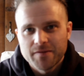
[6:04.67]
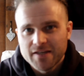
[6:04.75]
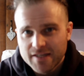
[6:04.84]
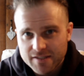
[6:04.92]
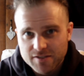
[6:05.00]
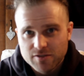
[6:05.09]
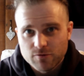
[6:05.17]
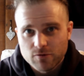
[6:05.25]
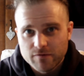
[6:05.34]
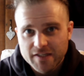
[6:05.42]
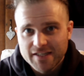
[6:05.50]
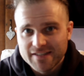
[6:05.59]
His
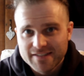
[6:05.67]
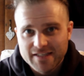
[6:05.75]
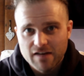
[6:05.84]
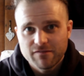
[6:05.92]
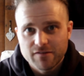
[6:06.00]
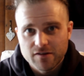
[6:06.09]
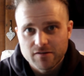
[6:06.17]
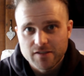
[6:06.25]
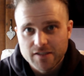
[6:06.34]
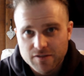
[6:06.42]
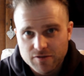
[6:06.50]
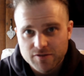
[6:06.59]
story
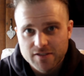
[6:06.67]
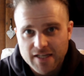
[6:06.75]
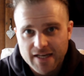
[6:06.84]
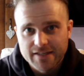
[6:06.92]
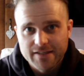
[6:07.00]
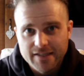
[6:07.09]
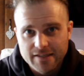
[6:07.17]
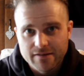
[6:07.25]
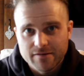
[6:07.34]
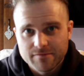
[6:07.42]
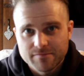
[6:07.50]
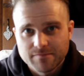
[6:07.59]
definitely doesn't end
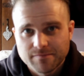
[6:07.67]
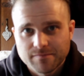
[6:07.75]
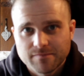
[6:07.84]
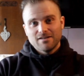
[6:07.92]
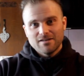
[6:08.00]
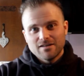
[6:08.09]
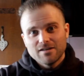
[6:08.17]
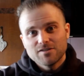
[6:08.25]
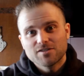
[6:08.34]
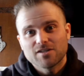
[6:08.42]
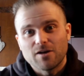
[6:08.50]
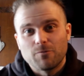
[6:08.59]
here.
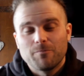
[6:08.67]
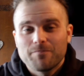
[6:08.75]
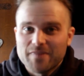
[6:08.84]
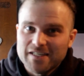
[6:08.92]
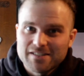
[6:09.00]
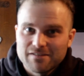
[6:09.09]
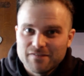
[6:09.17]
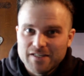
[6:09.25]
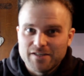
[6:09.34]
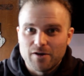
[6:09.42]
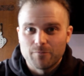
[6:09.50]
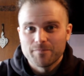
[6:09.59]
So, that's the
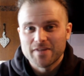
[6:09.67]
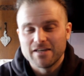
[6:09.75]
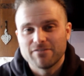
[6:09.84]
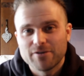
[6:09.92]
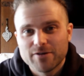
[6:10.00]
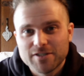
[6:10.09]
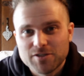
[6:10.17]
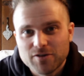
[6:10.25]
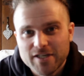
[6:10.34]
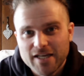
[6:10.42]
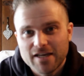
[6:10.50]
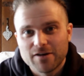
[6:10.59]
video. If you
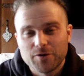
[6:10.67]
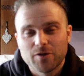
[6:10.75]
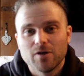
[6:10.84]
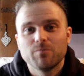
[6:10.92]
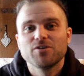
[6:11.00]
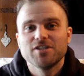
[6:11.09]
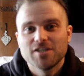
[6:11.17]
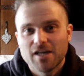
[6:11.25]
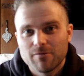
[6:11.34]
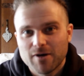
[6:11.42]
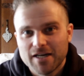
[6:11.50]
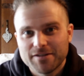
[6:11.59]
enjoyed it or you
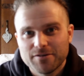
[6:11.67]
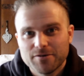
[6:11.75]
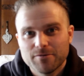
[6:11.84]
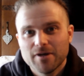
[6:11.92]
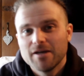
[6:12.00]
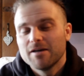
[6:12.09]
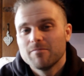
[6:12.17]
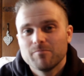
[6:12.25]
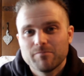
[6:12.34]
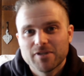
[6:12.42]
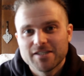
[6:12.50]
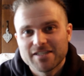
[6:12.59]
appreciate what I do,
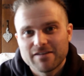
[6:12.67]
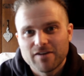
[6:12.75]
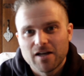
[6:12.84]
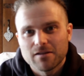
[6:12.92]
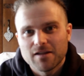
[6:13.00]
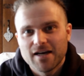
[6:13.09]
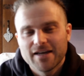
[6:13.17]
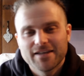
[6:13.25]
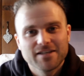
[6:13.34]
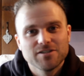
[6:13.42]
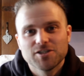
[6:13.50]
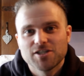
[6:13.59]
please give it a
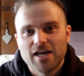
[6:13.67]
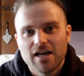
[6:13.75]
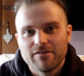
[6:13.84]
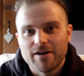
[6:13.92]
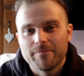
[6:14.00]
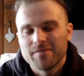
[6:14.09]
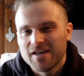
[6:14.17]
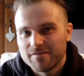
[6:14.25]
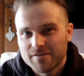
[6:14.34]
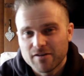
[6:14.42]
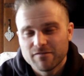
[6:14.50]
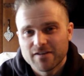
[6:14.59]
like and share it.
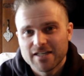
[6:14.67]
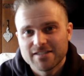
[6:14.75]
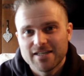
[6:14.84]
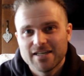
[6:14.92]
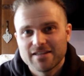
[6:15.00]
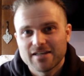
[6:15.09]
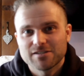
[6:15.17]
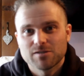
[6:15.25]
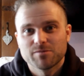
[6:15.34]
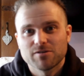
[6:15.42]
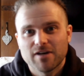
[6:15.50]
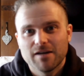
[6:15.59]
And don't forget to hit that
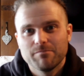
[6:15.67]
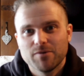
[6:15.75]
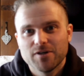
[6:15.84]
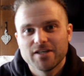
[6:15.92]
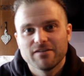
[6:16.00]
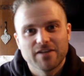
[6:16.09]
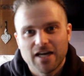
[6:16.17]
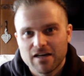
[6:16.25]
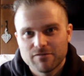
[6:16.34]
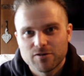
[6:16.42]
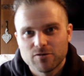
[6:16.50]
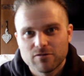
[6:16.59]
subscribe button if you
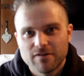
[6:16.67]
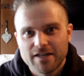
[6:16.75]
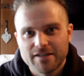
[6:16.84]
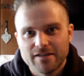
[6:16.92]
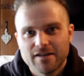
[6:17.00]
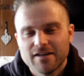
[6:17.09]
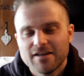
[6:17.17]
haven't already.